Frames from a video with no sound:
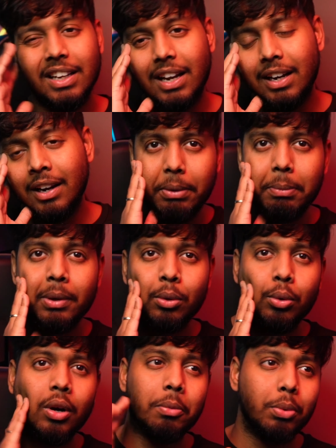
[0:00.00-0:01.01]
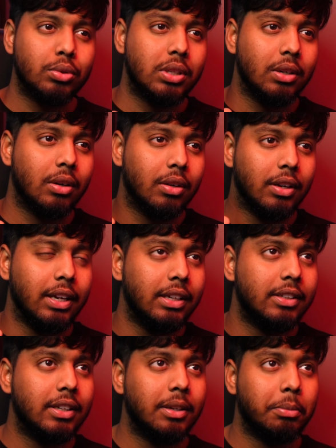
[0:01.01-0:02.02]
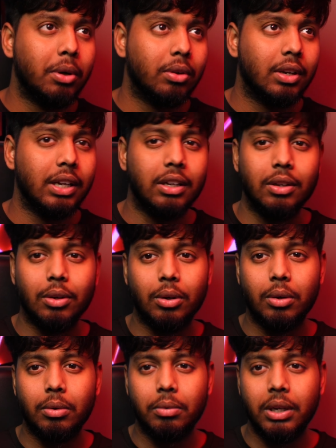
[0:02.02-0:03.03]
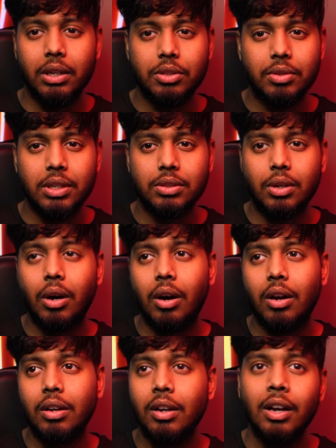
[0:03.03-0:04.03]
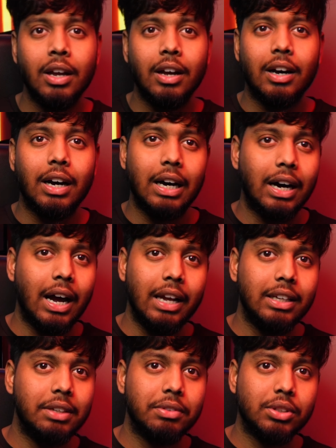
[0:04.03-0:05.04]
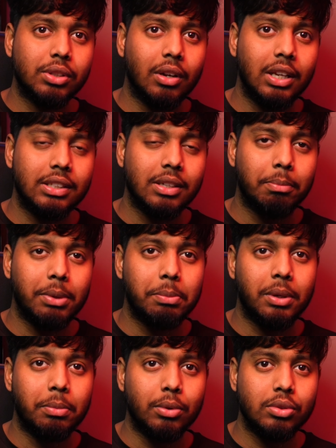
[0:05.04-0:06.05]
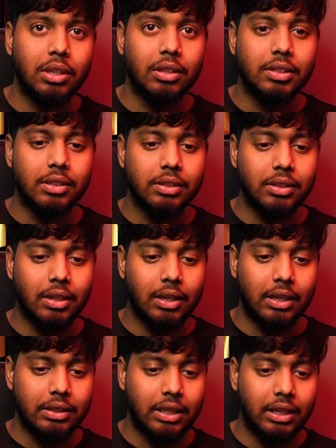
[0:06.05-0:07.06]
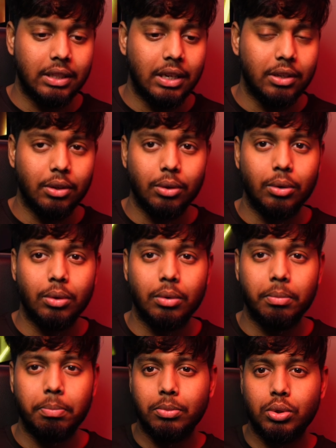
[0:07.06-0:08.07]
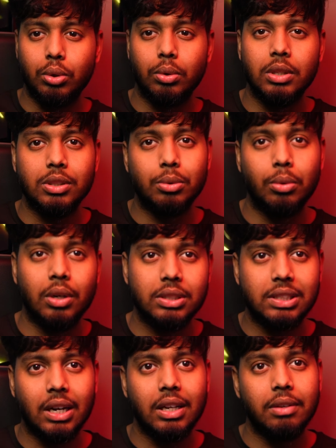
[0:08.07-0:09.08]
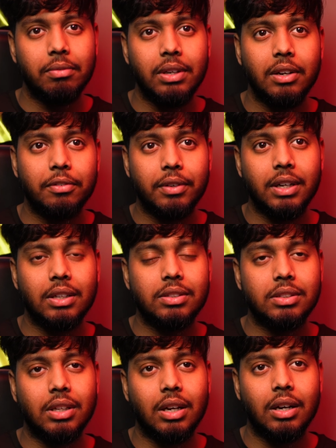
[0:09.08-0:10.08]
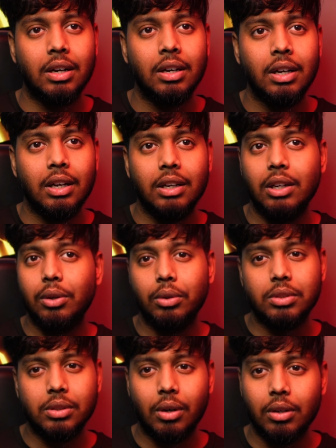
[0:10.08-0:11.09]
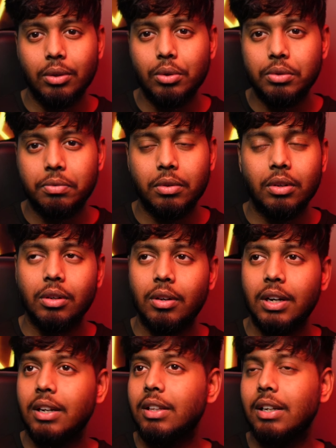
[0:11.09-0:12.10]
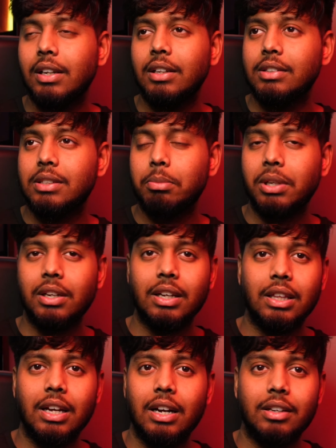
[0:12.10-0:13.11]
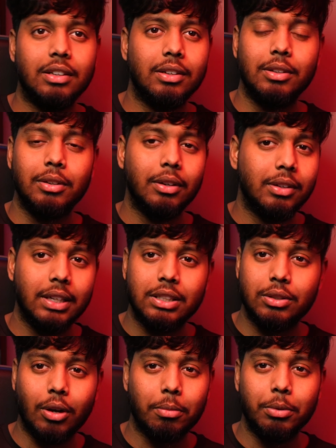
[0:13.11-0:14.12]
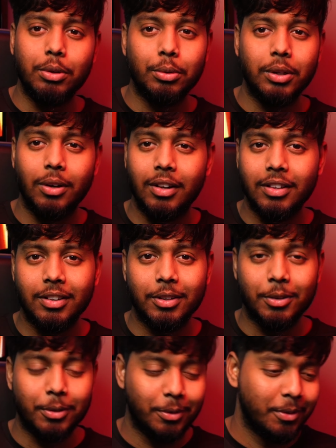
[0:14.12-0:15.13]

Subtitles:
And people who are posting on LinkedIn about like, you know, industry is gone. I even saw like some people posting saying that, you know, students who are studying VFX, you know, it's not useful or anything like something like that, and you're like, stop doing all that, you know.